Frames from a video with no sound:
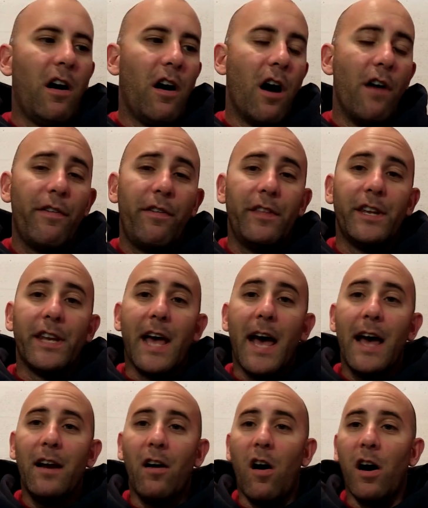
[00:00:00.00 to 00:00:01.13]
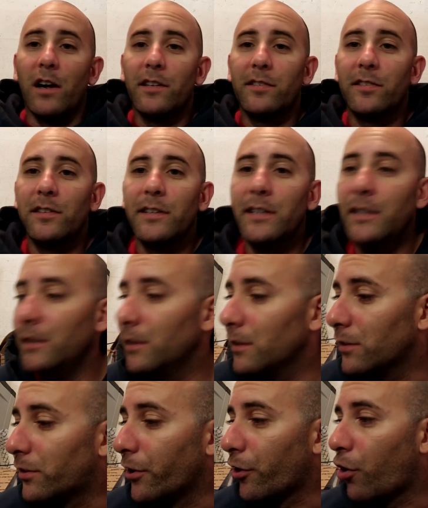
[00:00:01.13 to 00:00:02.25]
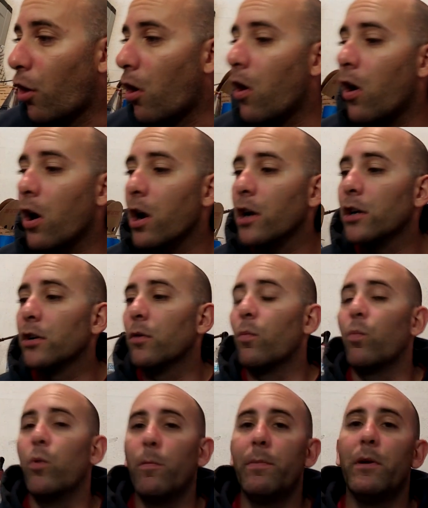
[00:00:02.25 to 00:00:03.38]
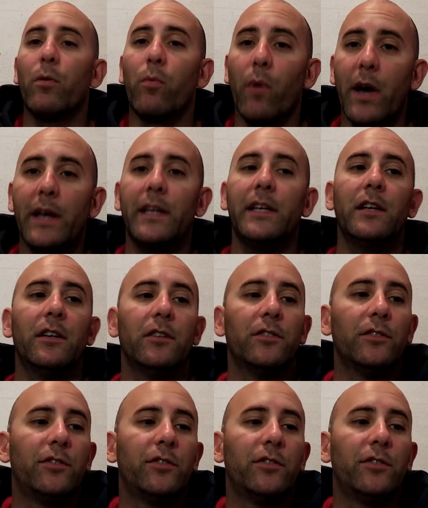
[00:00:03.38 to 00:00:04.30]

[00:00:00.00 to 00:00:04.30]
Other than that, honestly, the car will be ready